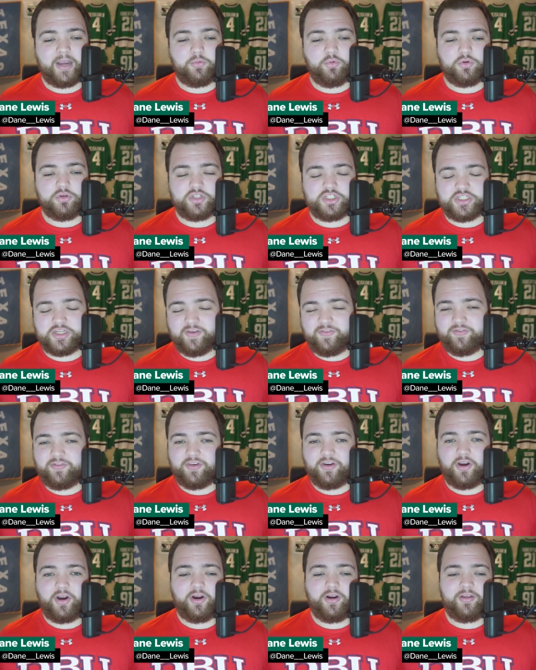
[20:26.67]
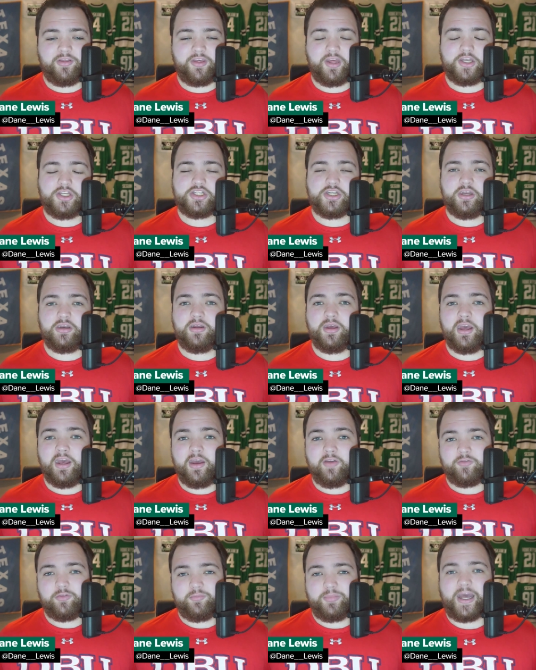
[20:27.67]
we'll shift our attention
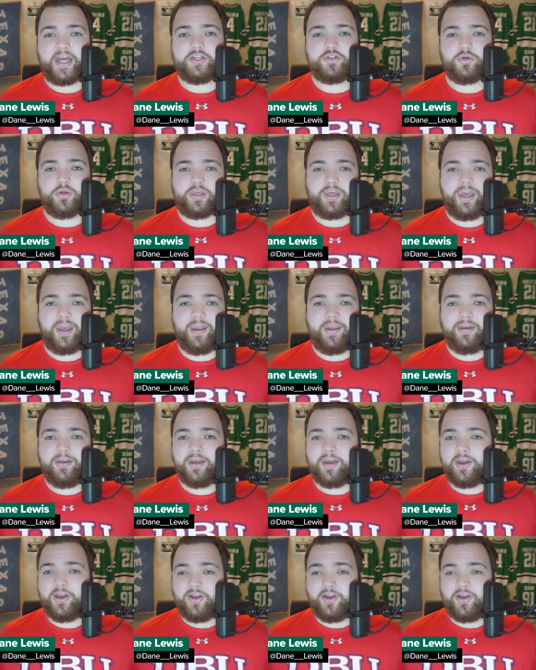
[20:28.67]
from Patrick Kane